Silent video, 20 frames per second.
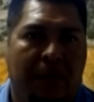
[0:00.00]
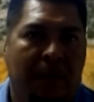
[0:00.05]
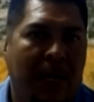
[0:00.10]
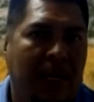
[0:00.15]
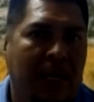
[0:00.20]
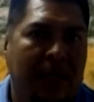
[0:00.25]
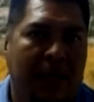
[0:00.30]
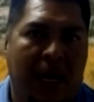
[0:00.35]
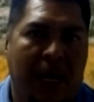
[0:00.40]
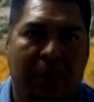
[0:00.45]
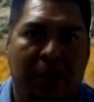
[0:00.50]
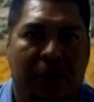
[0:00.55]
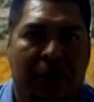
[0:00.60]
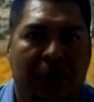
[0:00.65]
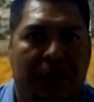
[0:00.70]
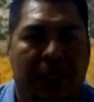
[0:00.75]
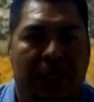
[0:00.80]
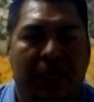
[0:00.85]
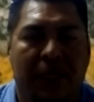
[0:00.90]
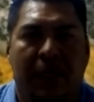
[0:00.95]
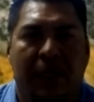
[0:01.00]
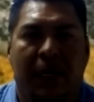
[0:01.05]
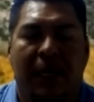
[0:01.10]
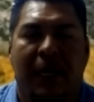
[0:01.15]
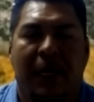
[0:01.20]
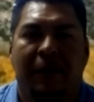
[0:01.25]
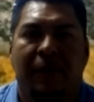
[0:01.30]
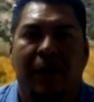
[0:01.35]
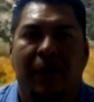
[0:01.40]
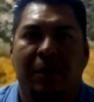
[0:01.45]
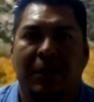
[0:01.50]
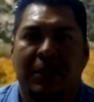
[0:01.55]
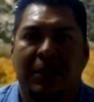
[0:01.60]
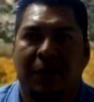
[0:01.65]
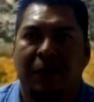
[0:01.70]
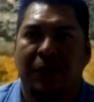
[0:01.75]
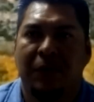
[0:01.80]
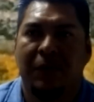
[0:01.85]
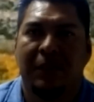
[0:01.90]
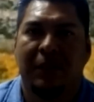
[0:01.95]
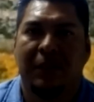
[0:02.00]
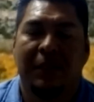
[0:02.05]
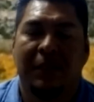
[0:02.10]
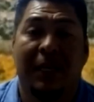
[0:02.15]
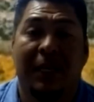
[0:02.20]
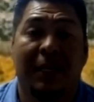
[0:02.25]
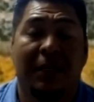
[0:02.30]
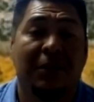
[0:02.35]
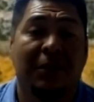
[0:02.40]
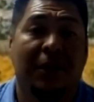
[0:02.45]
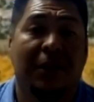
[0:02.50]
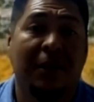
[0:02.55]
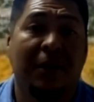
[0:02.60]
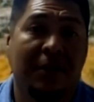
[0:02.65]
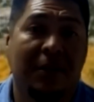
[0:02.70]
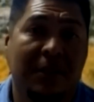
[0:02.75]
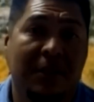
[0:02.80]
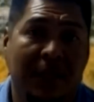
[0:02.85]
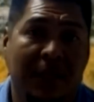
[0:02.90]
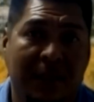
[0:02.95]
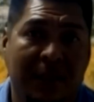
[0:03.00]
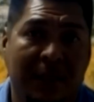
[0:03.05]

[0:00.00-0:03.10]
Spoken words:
back in Albuquerque, I found myself getting into another second